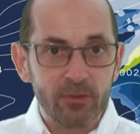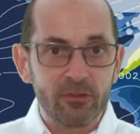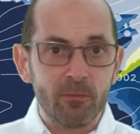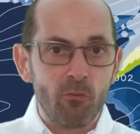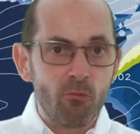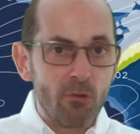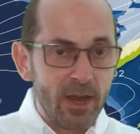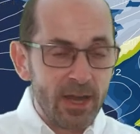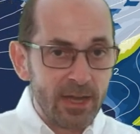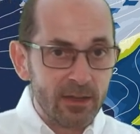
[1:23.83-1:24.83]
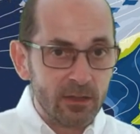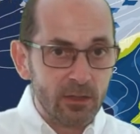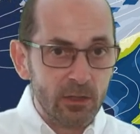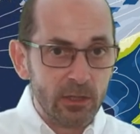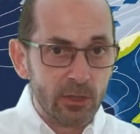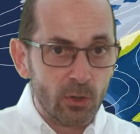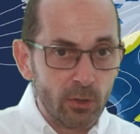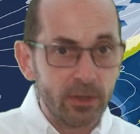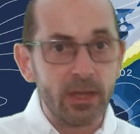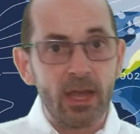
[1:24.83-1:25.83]
but some rain early
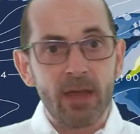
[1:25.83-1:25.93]
on